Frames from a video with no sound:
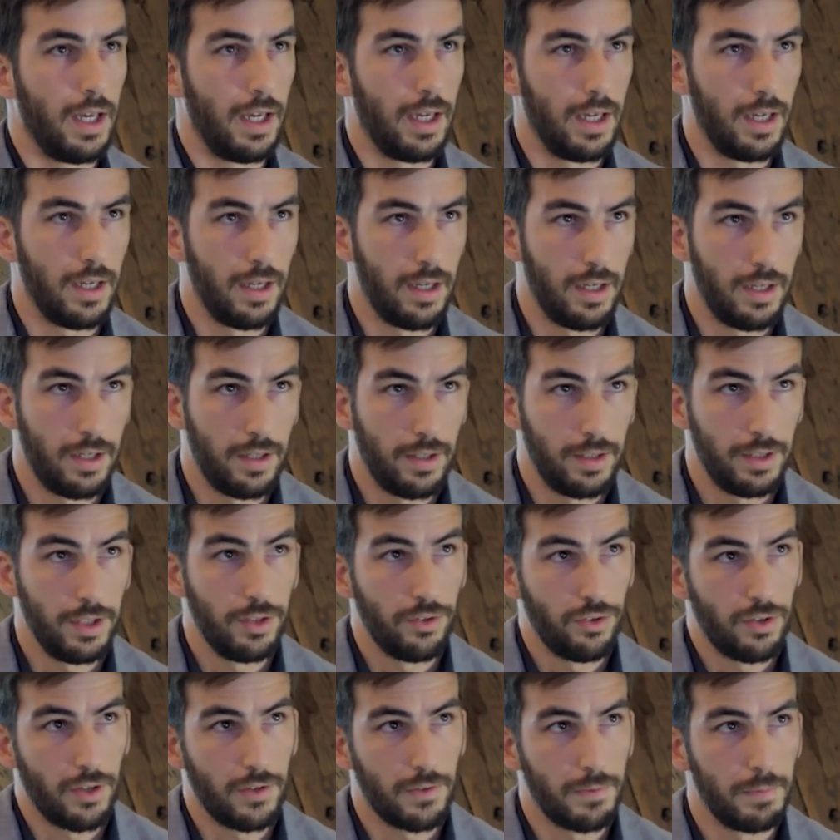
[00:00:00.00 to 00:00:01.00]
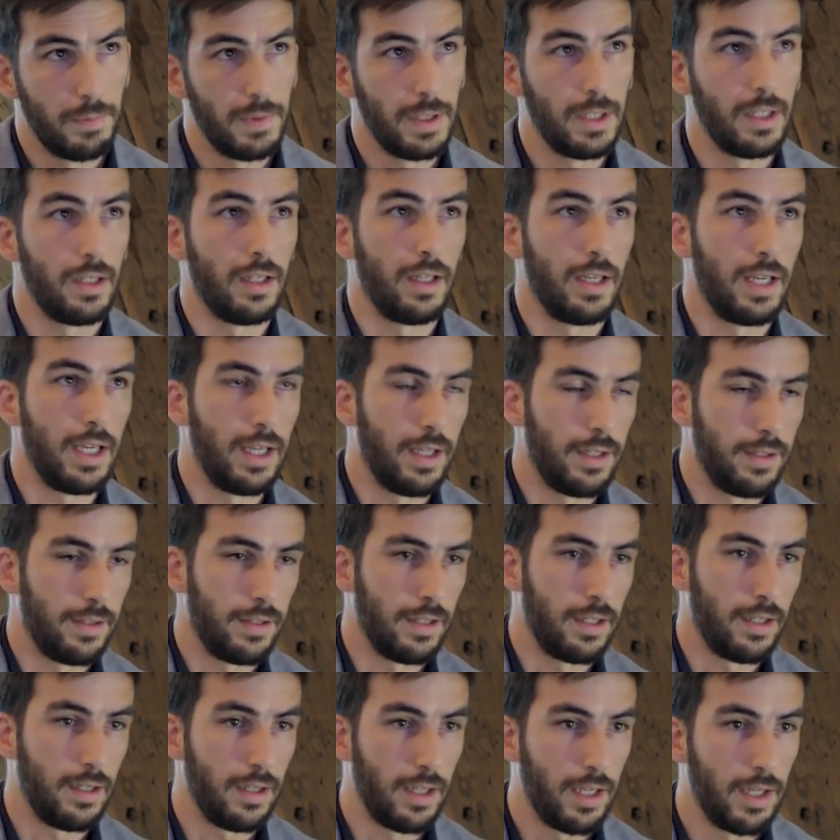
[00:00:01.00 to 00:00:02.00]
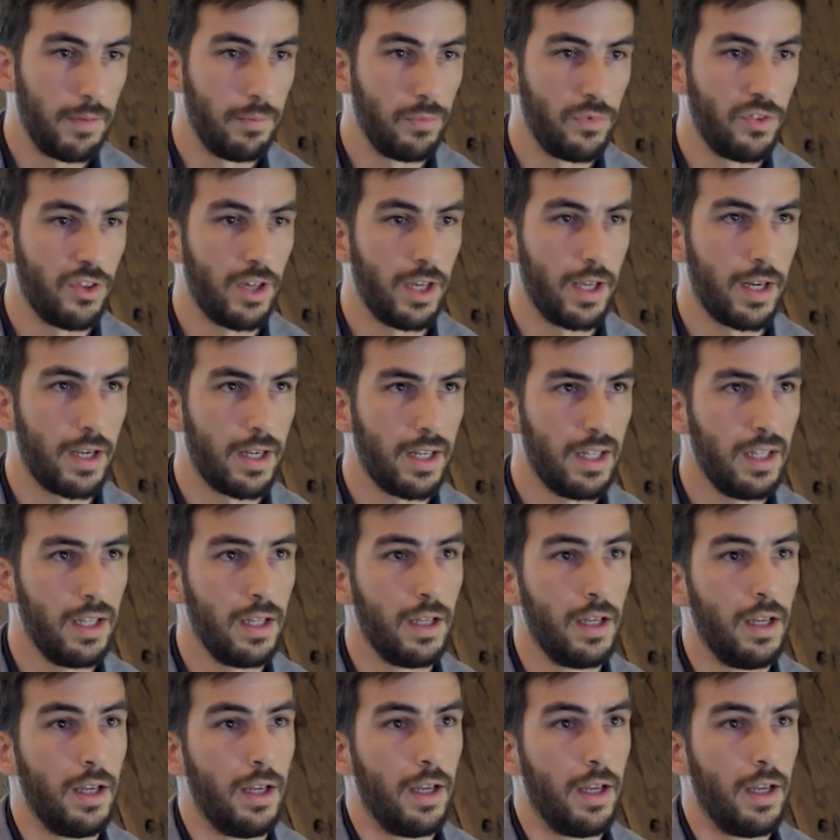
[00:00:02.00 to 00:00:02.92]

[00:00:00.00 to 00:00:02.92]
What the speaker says: EGFP and mCherry